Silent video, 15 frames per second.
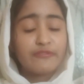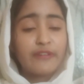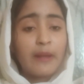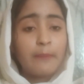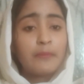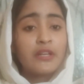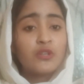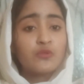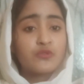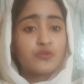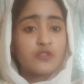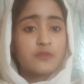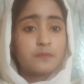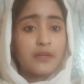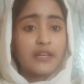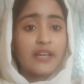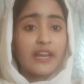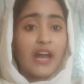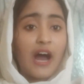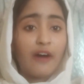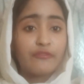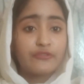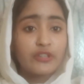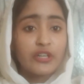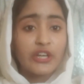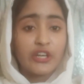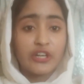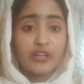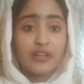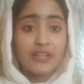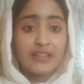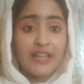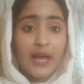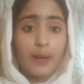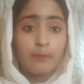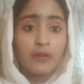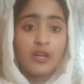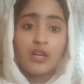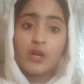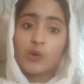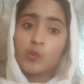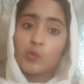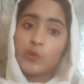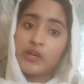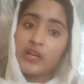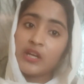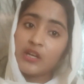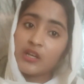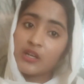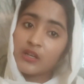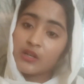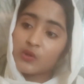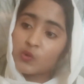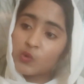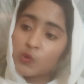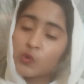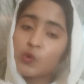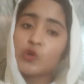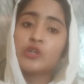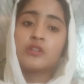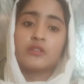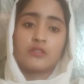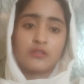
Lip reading: family used to speak, and after hearing them, we could